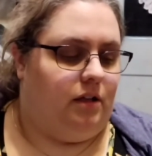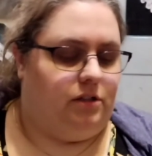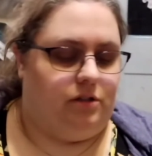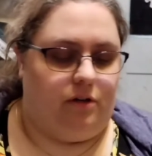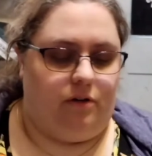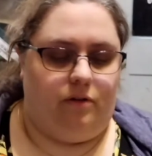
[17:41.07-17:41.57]

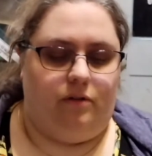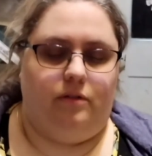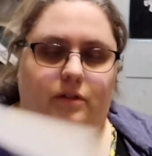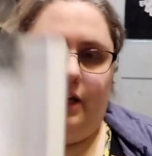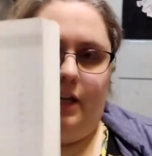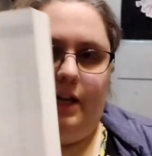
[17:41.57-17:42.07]
So,
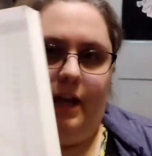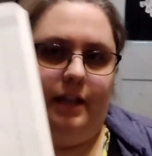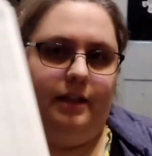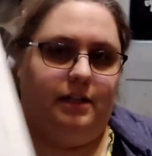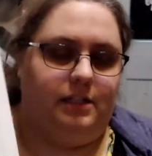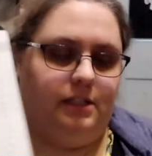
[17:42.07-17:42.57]

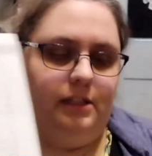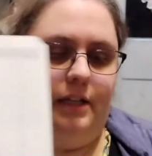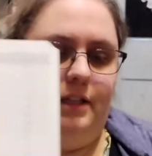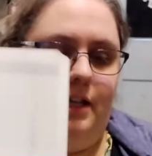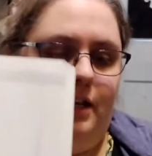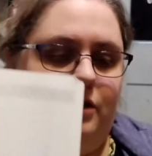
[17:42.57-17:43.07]
again, this is the
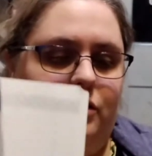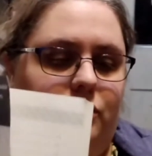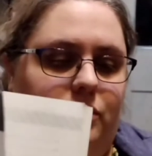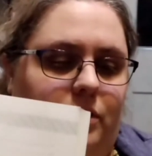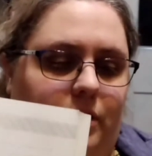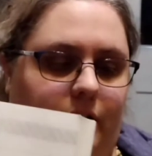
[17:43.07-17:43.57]

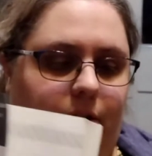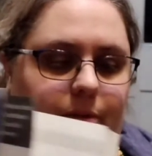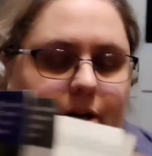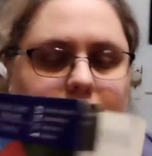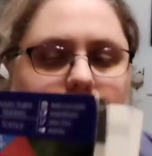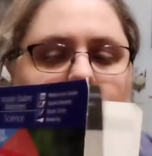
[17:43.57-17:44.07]
history, the
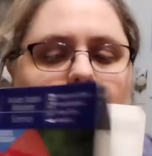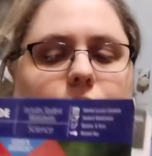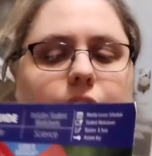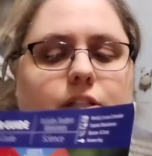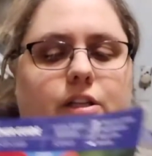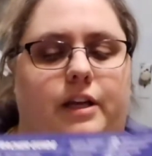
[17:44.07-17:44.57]
American
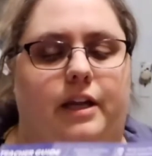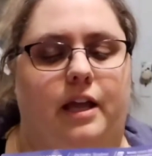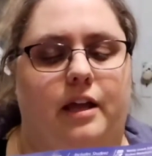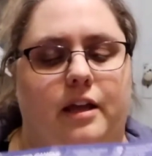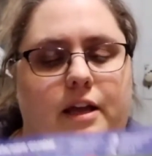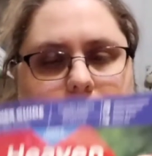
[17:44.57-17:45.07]
story. So,
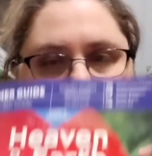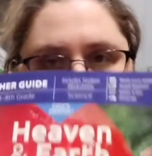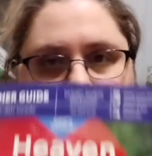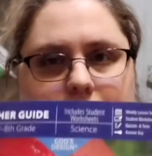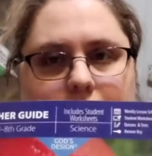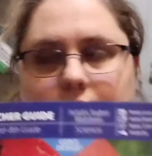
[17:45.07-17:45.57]

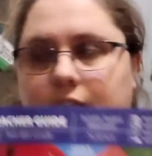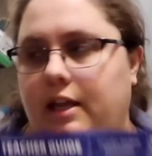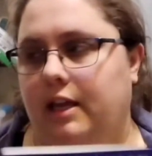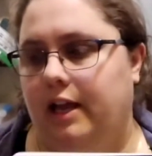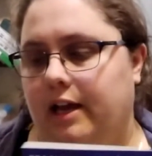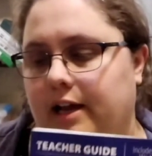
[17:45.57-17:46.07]

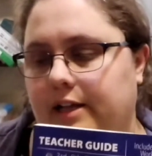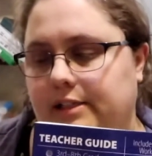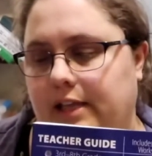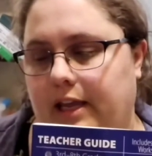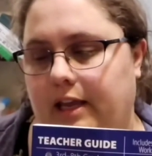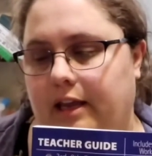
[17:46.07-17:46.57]
he has
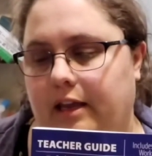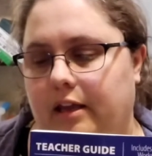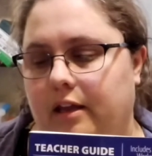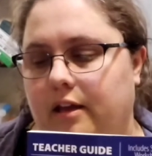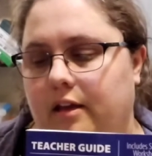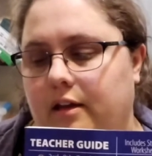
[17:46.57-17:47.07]
a
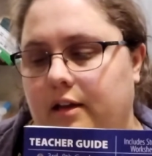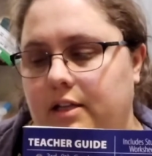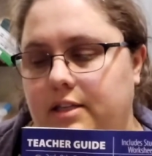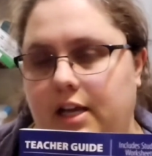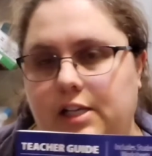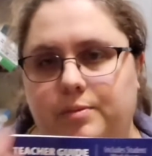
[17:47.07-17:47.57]

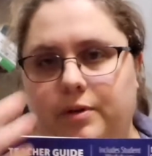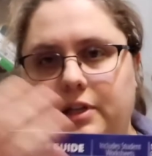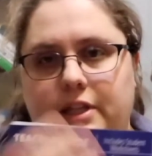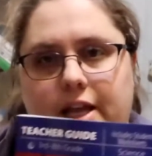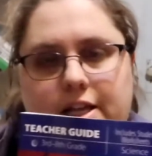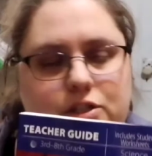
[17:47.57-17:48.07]
textbook
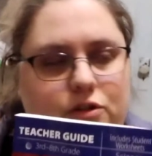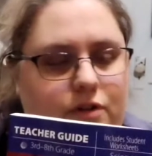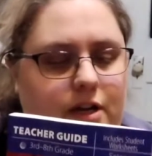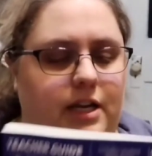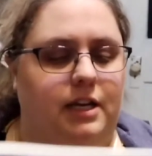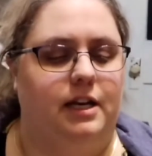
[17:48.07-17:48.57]
that has a
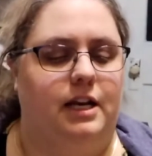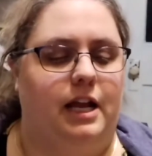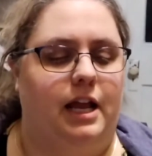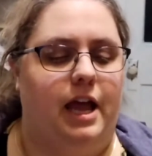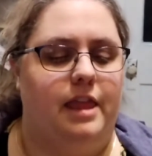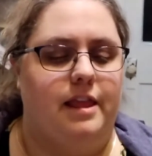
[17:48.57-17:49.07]
reading in
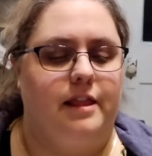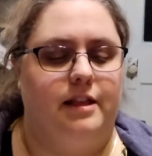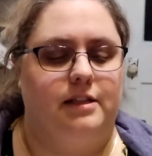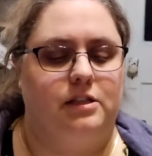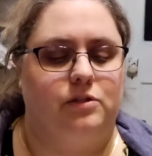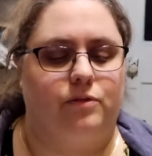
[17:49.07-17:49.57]
it, and then
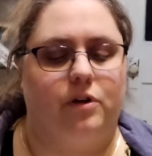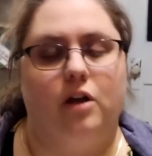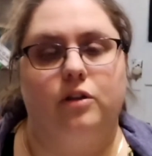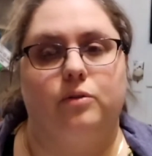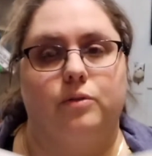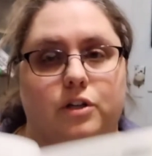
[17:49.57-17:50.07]
this is where all
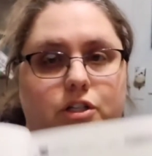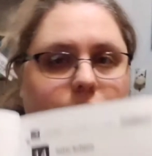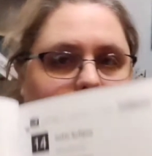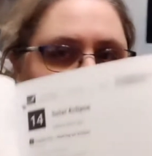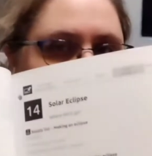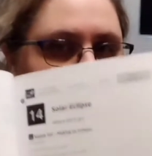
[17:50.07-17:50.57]
the
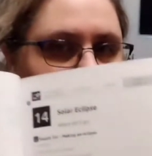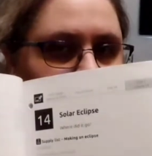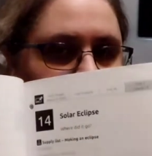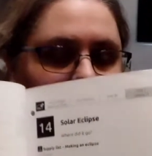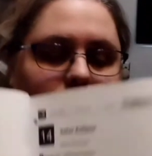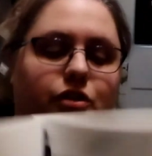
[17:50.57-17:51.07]
worksheets and
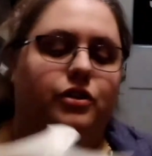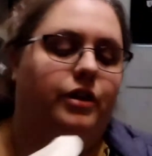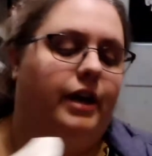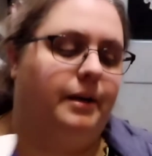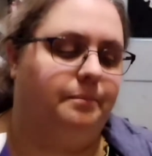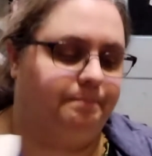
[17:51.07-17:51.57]
activities are at.